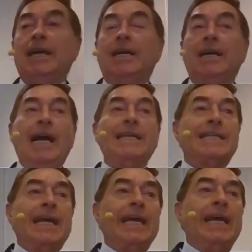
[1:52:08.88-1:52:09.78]

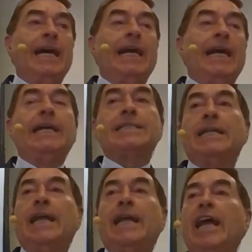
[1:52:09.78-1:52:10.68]
Isaiah is an
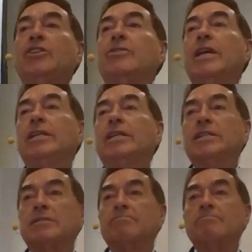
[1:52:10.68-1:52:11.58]
educated
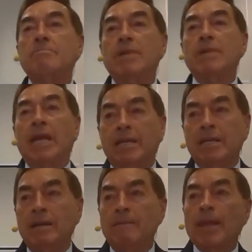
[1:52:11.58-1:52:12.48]
man
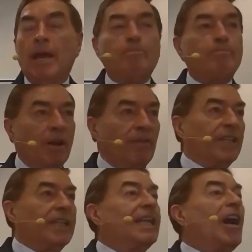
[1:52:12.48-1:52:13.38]
a prophet,
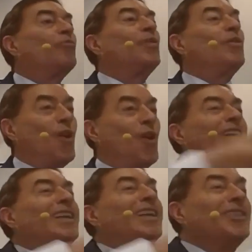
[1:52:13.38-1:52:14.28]
and now we walk
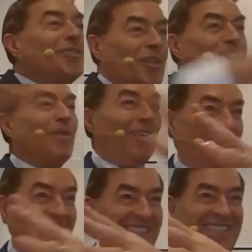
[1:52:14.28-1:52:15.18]
into the
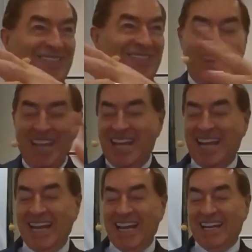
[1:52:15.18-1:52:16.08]
prophets.
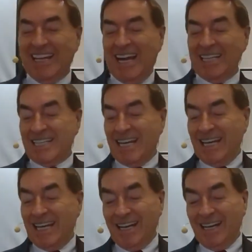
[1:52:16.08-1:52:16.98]
And
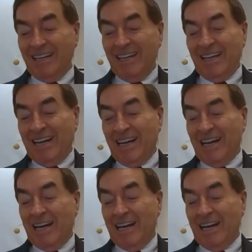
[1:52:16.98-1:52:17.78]
Isaiah uh,